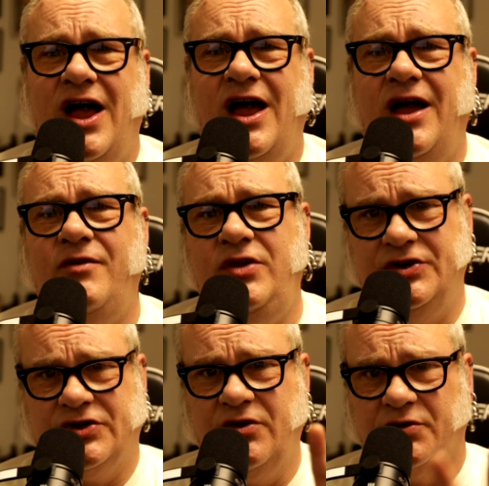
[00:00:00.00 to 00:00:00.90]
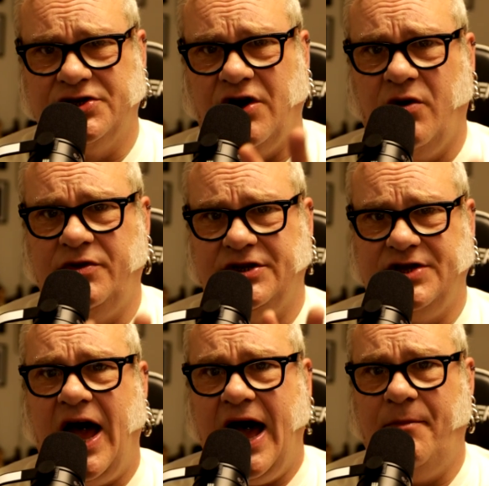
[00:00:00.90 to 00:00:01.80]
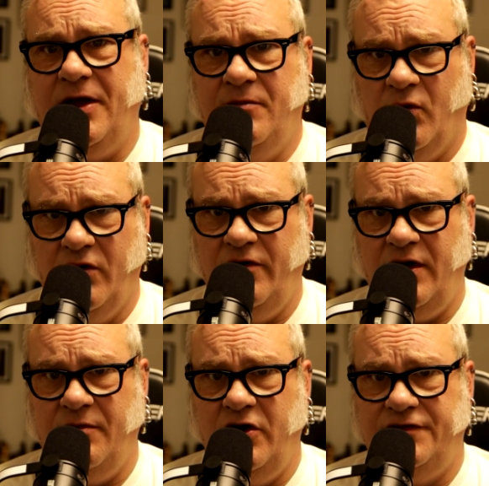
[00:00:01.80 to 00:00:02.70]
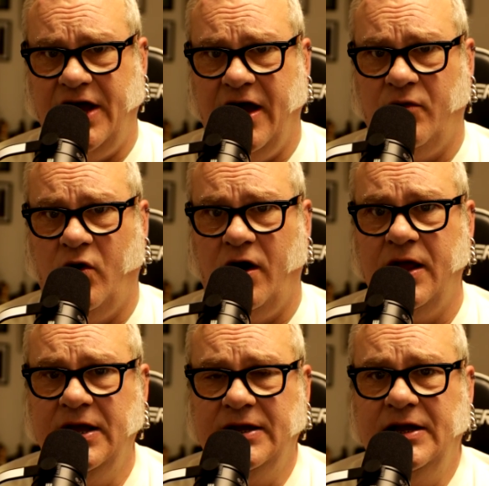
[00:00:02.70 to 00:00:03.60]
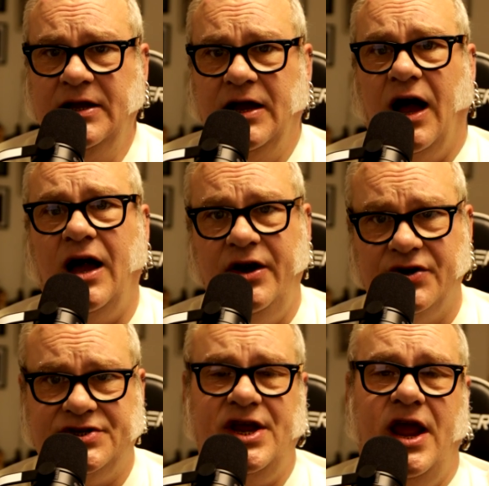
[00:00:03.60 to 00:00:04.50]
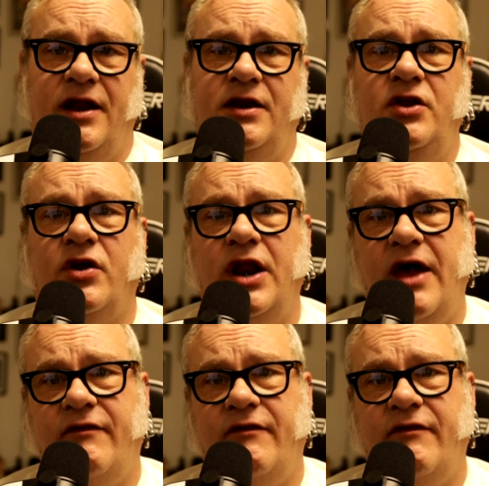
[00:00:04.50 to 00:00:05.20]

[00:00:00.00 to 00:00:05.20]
Uh, usually, we'll start with the top and move, and move downward understand you're going to